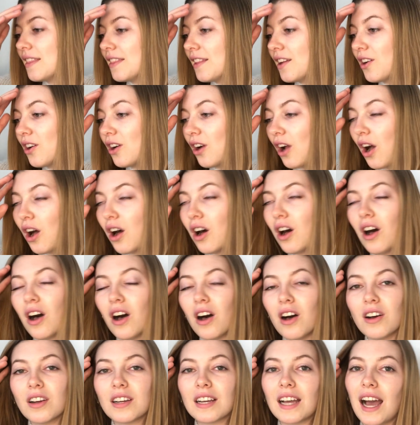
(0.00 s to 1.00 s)
There are
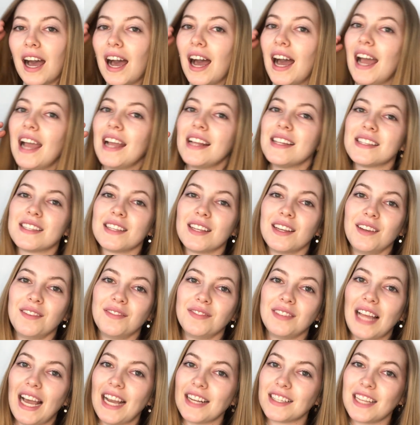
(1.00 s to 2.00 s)
all kinds of
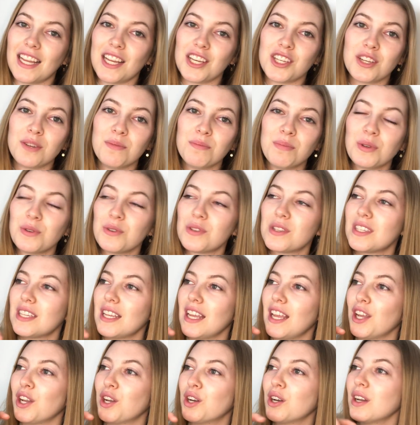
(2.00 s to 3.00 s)
lactation
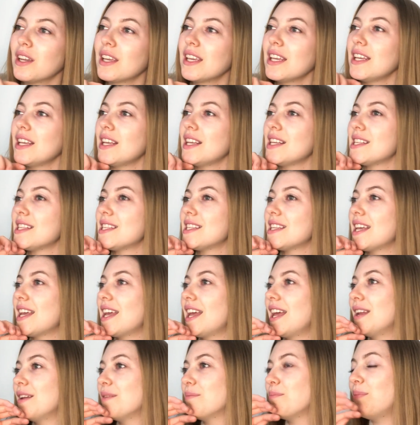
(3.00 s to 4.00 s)
boosting cookies
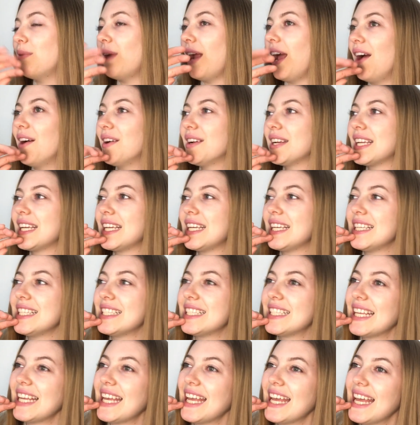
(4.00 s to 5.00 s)
and brownies
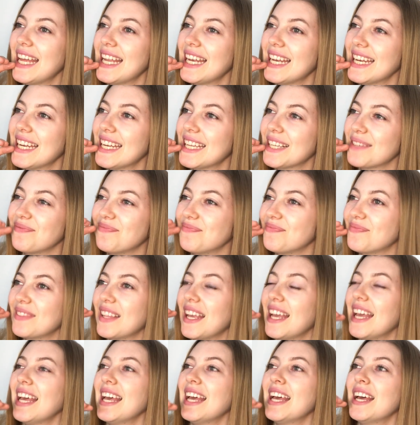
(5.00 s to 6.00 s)
and
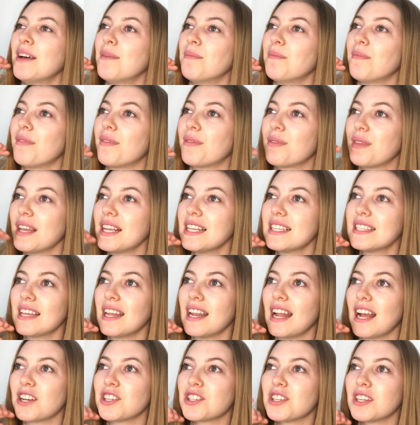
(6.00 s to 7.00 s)
things that
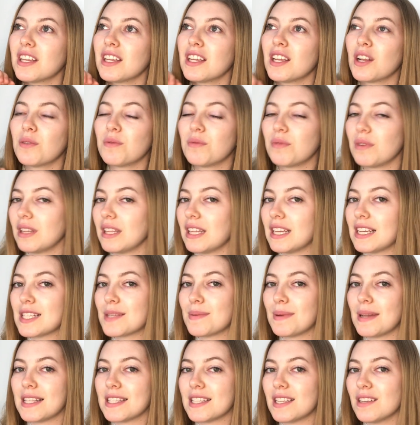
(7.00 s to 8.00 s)
actually can get really
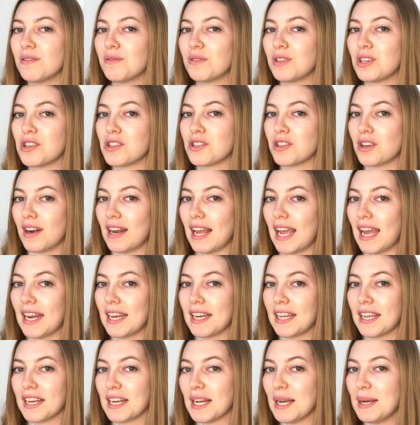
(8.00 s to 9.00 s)
expensive when you start adding
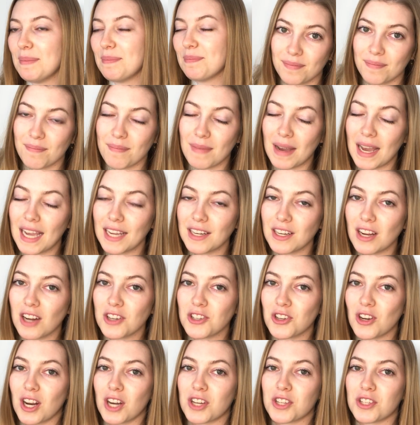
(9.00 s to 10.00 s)
it up. My
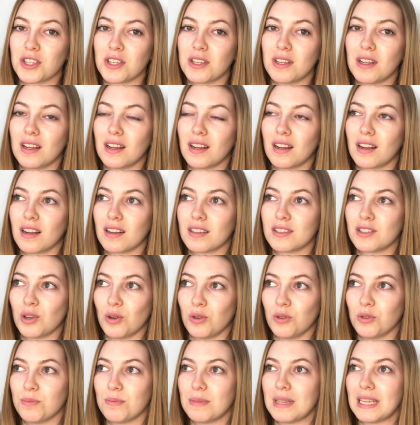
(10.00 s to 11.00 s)
doctor actually
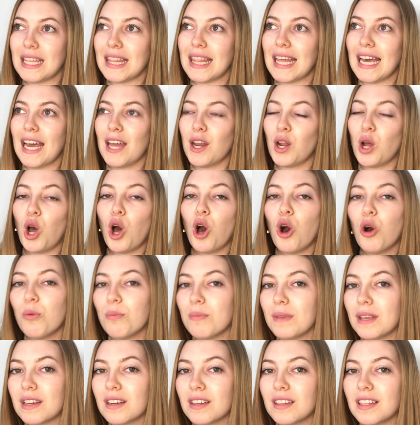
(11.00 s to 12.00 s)
told me that
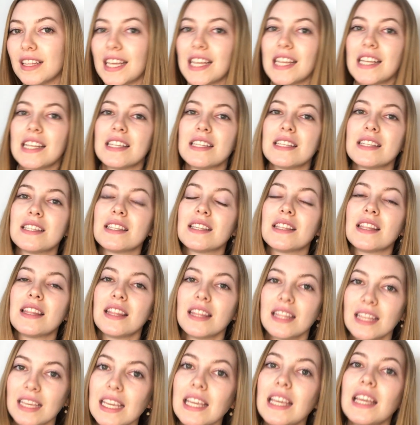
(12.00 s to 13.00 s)
oatmeal is
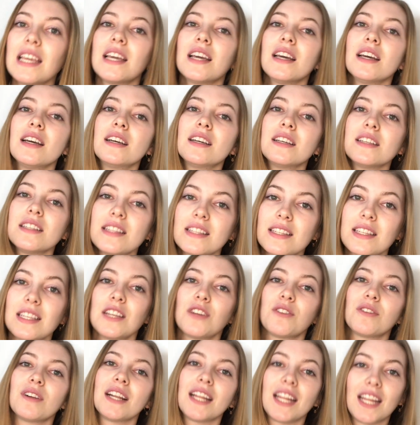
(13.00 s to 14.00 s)
the
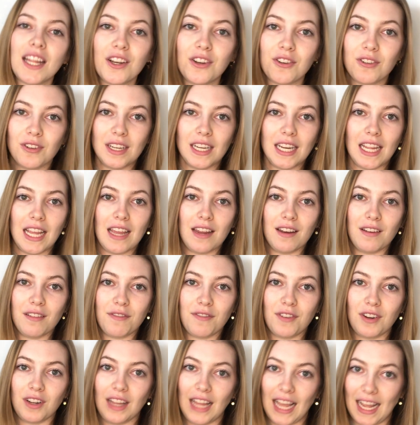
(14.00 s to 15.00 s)
secret ingredient
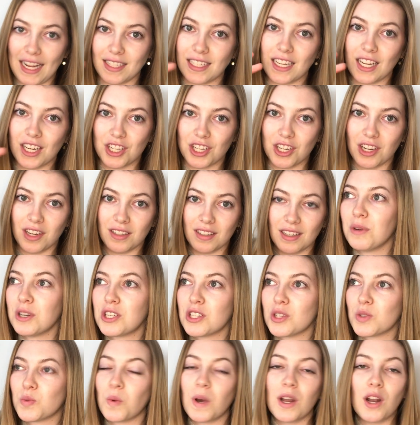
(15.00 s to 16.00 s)
for lactation, which
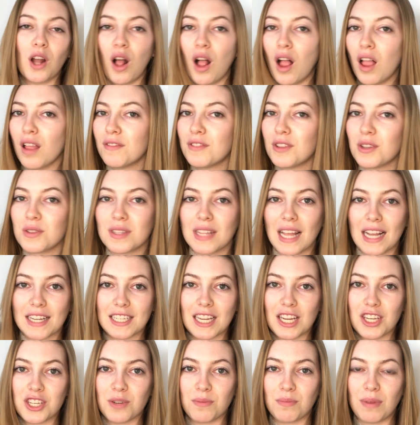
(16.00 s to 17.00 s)
is what all of those
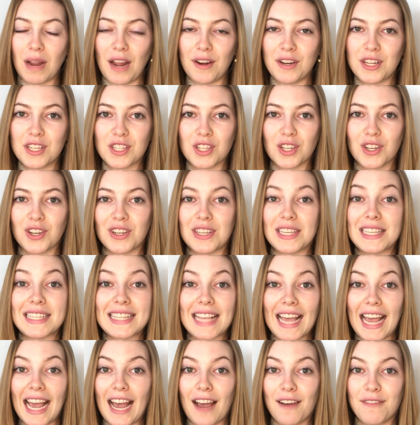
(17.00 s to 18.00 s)
lactation brownies and cookies
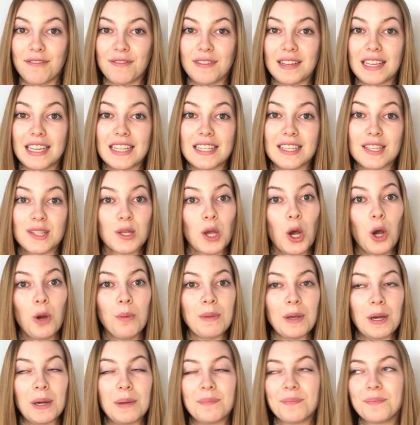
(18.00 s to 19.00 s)
have, is
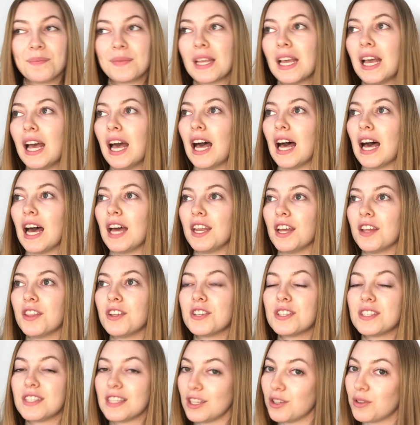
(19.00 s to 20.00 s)
oatmeal. Another
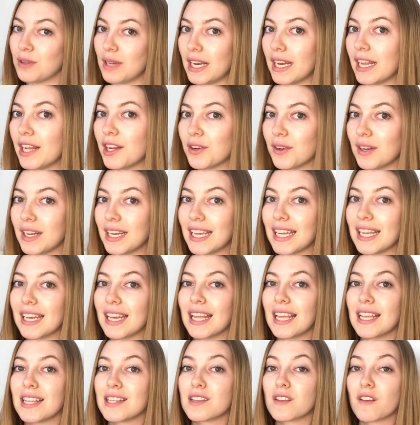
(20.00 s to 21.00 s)
secret ingredient
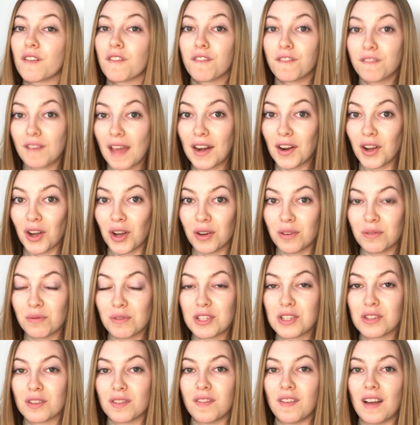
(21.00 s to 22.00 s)
is fennel, which
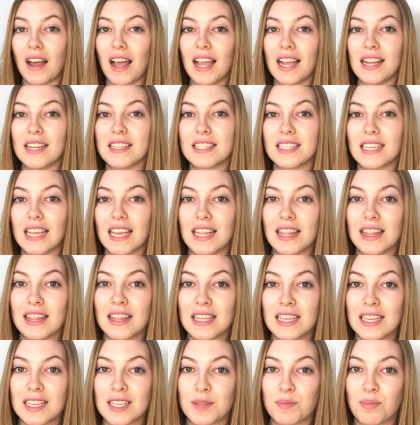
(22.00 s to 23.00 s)
you'll find in
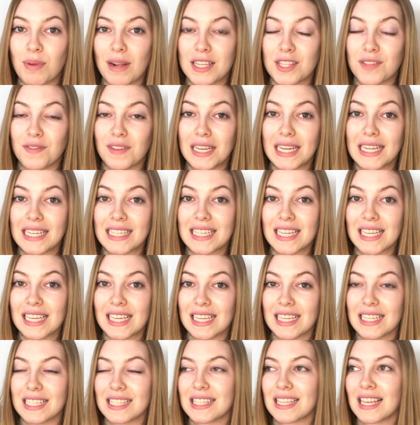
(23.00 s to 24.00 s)
these breastfeeding
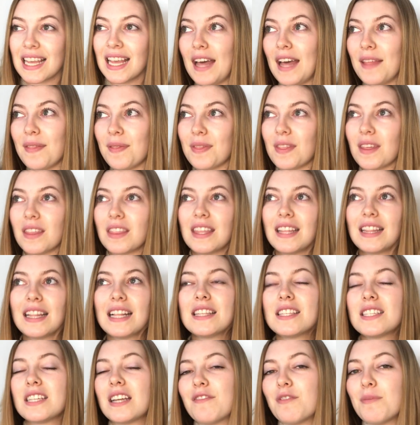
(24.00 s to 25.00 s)
teas. The thing
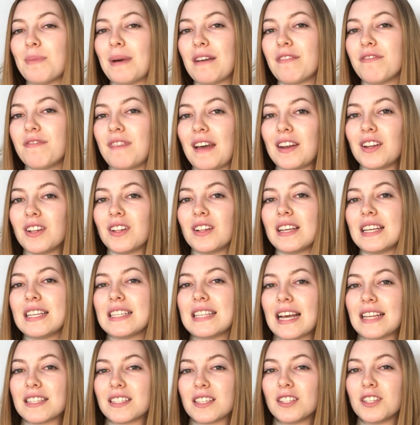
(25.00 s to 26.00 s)
that's tough about fennel is it
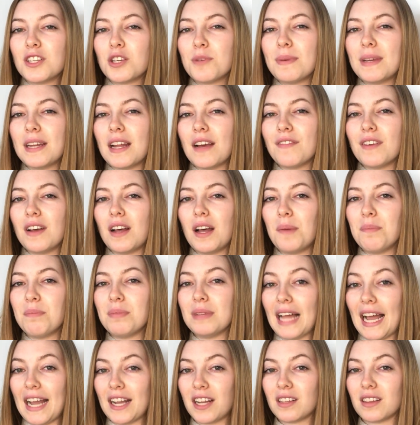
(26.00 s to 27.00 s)
has a little bit of a
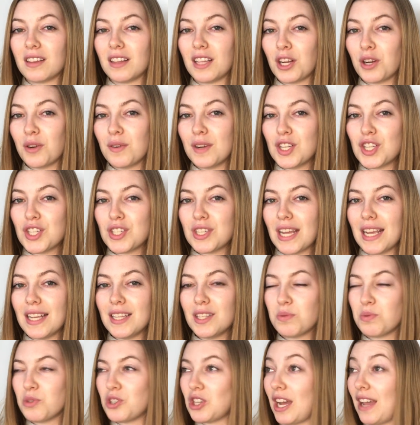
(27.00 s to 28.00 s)
black licorice taste,
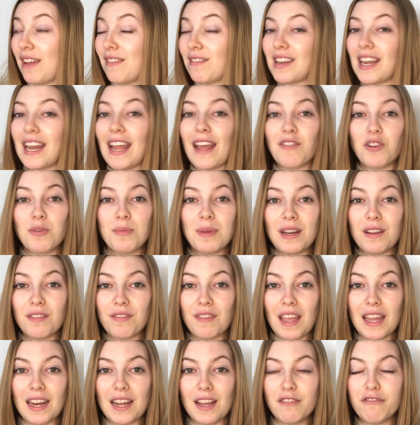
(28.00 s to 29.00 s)
which I have never been a
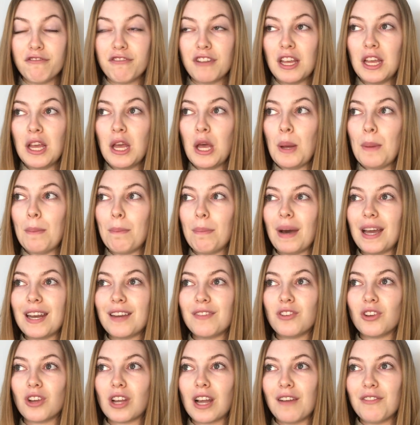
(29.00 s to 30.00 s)
fan of. But if
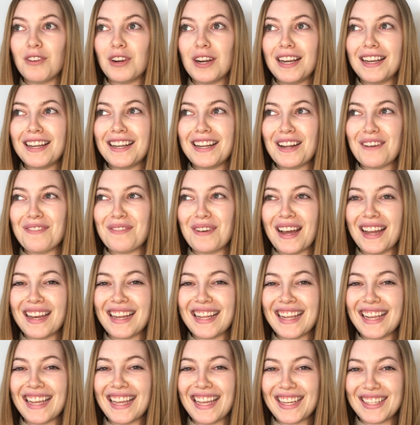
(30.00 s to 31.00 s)
you cover it in enough
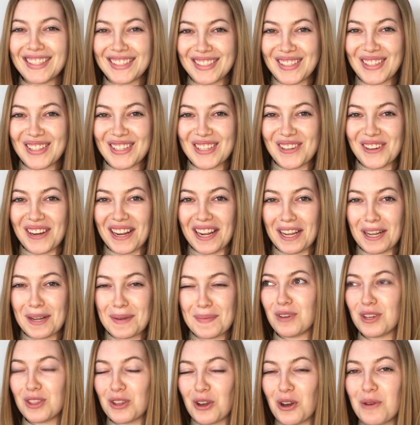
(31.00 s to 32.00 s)
honey, it'll do the trick.
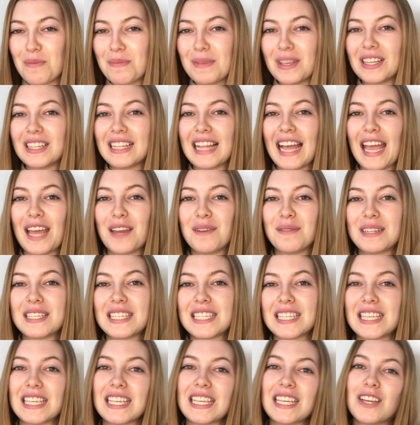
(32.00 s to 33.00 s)
With oatmeal and with
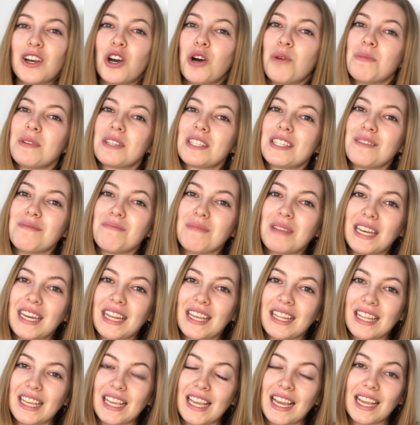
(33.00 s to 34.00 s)
tea, almost
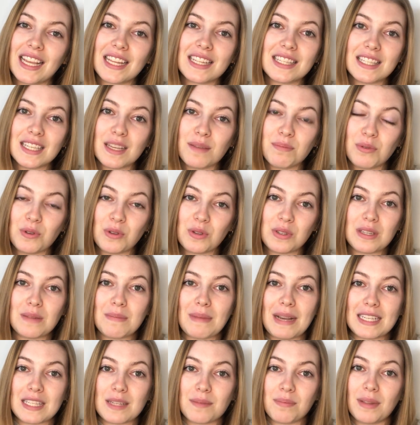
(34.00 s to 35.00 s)
immediately I can see a boost in my
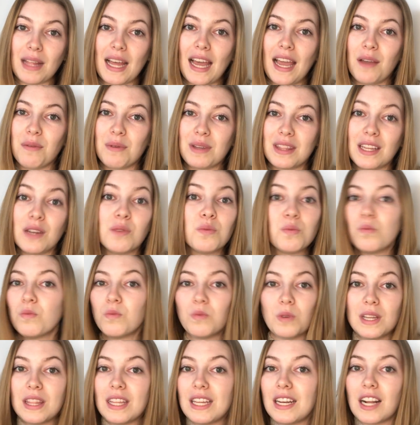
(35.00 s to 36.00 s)
supply
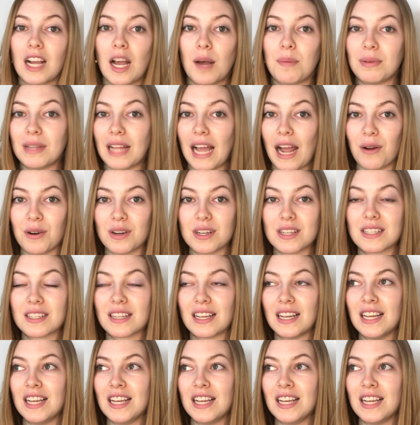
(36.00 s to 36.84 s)
within a couple hours.